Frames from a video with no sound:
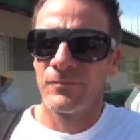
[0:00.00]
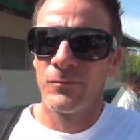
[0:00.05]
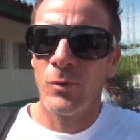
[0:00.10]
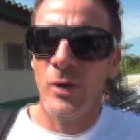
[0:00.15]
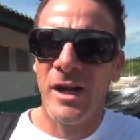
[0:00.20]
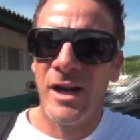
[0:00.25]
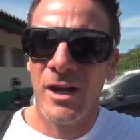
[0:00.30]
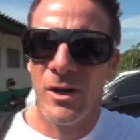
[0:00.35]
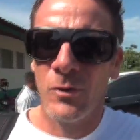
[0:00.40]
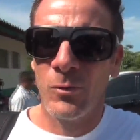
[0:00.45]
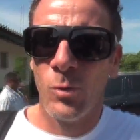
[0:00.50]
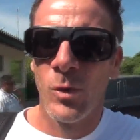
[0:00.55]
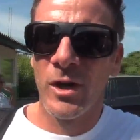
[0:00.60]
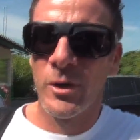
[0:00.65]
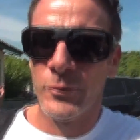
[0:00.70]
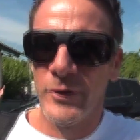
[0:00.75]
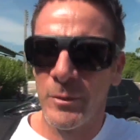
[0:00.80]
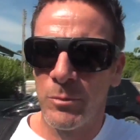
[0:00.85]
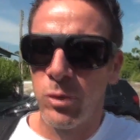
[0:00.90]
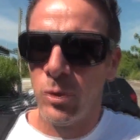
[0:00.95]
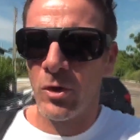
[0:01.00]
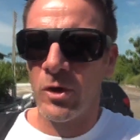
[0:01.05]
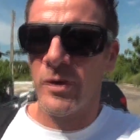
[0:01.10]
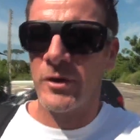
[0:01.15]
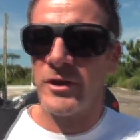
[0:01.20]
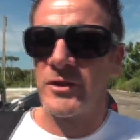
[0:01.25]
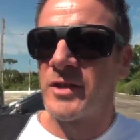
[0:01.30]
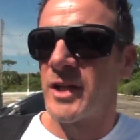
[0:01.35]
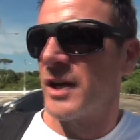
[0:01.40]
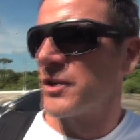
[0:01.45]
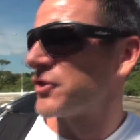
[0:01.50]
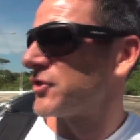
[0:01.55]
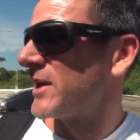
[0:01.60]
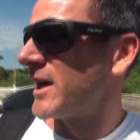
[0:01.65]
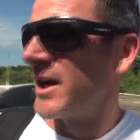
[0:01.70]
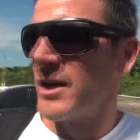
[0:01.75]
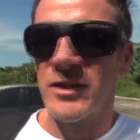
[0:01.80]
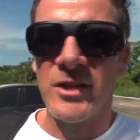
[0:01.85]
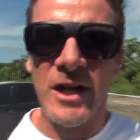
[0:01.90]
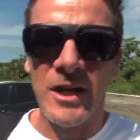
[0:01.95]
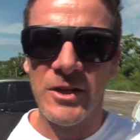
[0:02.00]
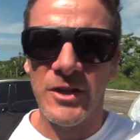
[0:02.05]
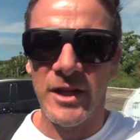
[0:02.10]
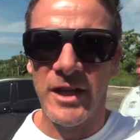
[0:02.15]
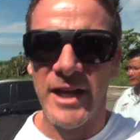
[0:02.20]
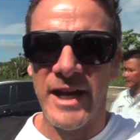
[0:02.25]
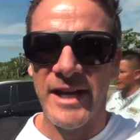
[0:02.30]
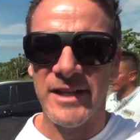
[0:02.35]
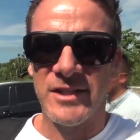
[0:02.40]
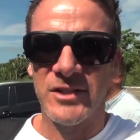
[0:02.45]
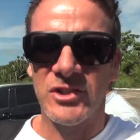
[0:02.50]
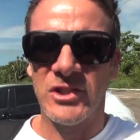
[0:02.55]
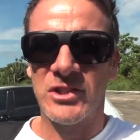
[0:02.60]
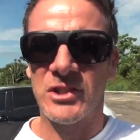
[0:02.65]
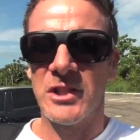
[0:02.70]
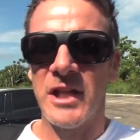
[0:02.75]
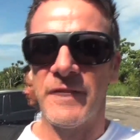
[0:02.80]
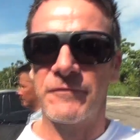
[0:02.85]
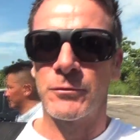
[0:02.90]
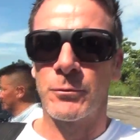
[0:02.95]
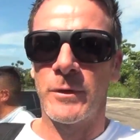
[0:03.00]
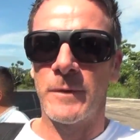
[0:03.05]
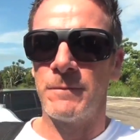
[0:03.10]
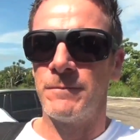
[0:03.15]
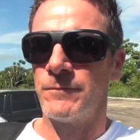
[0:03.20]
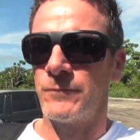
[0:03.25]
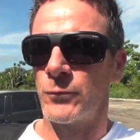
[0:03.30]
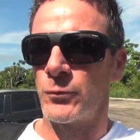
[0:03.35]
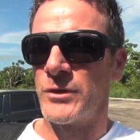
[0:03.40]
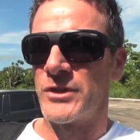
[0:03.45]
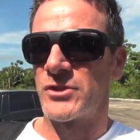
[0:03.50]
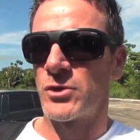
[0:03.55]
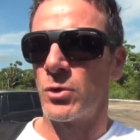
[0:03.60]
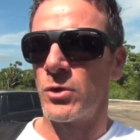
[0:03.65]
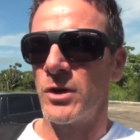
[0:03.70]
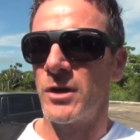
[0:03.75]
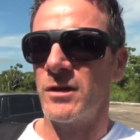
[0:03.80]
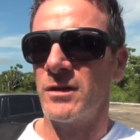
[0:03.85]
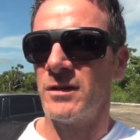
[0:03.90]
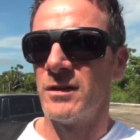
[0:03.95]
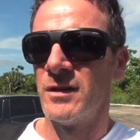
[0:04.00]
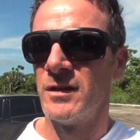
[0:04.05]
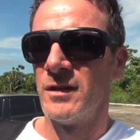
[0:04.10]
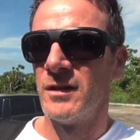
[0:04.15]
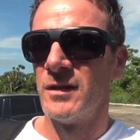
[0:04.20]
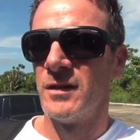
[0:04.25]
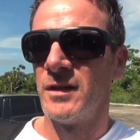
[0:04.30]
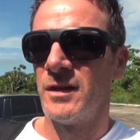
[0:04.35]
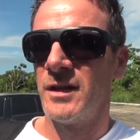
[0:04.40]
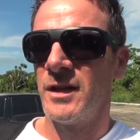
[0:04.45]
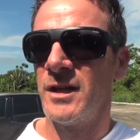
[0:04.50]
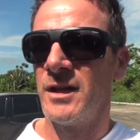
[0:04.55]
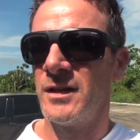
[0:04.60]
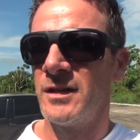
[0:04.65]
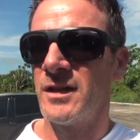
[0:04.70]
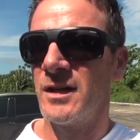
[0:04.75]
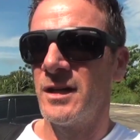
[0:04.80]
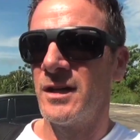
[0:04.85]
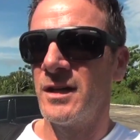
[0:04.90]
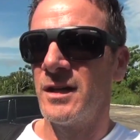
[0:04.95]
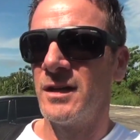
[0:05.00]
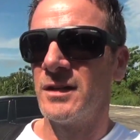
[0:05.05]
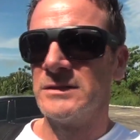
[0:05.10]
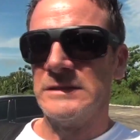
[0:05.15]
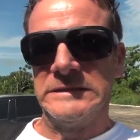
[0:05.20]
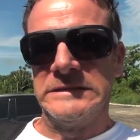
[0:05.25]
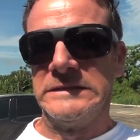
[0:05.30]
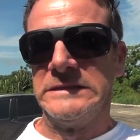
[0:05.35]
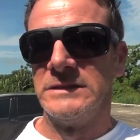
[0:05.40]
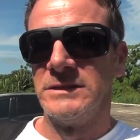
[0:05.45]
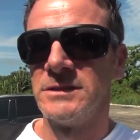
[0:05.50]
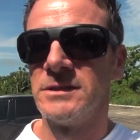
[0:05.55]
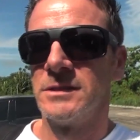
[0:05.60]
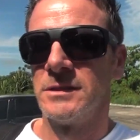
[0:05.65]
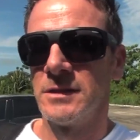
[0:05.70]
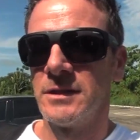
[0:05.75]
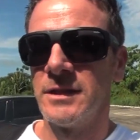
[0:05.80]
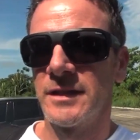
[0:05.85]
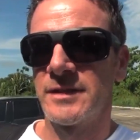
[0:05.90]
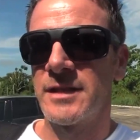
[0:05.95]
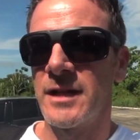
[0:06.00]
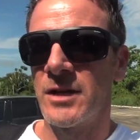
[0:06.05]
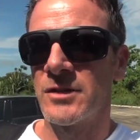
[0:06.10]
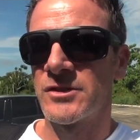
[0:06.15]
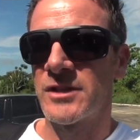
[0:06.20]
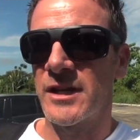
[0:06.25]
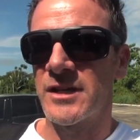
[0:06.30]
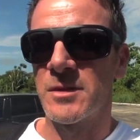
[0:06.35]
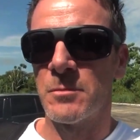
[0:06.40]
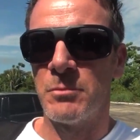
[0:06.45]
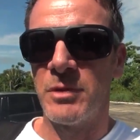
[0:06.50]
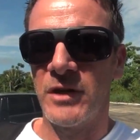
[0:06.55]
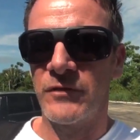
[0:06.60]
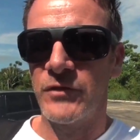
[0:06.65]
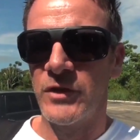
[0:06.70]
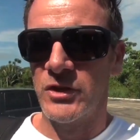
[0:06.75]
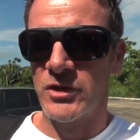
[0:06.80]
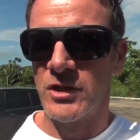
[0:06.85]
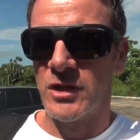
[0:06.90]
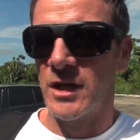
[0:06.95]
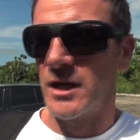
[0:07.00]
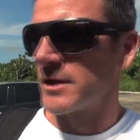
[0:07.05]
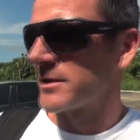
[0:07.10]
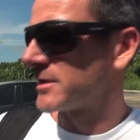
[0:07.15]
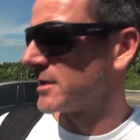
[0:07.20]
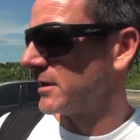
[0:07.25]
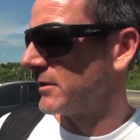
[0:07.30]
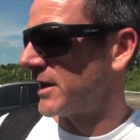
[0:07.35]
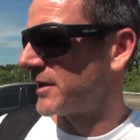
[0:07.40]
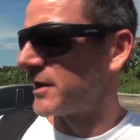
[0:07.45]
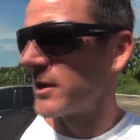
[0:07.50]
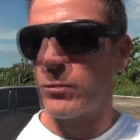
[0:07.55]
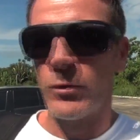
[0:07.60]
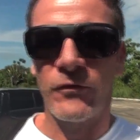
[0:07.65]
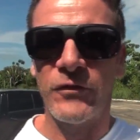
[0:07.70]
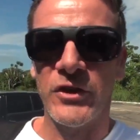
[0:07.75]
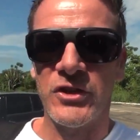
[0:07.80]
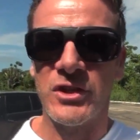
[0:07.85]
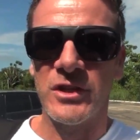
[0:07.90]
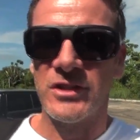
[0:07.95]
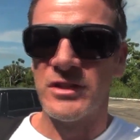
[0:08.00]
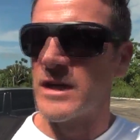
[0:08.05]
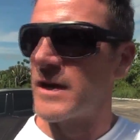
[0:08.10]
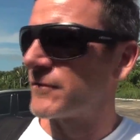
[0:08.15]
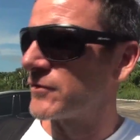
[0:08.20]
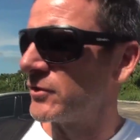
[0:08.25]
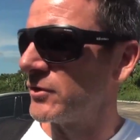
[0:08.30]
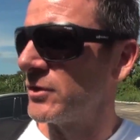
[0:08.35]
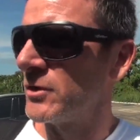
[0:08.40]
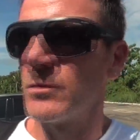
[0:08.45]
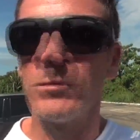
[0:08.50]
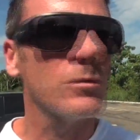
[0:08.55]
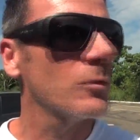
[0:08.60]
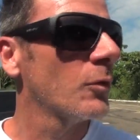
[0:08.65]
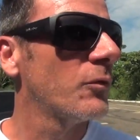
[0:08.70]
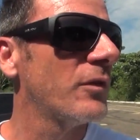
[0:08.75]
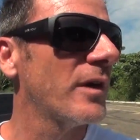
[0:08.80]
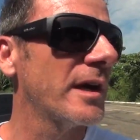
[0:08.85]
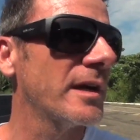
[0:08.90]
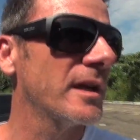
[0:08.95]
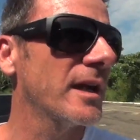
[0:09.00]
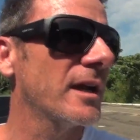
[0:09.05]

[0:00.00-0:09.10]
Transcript: Wow, what a report. Touchdown. Talked to the guys that just left the re resort. And uh, that sounds like some big fish caught. So I think we're fishing this afternoon. We'll find